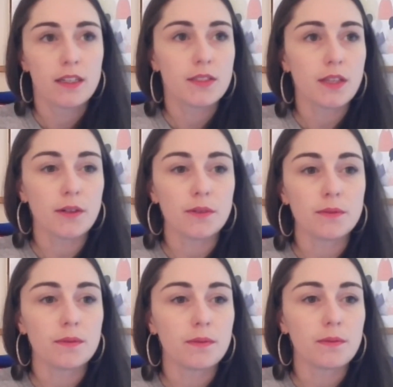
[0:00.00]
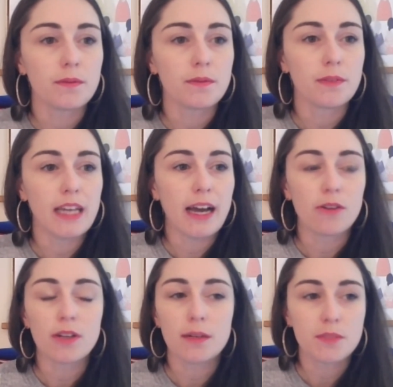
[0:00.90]
So the
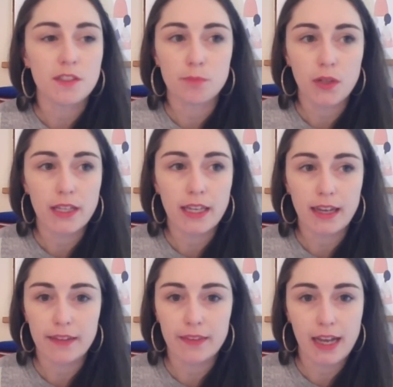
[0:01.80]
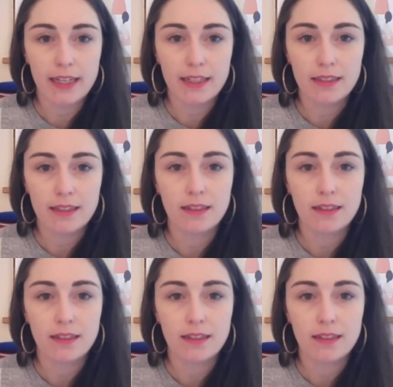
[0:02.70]
outcomes of bullying online,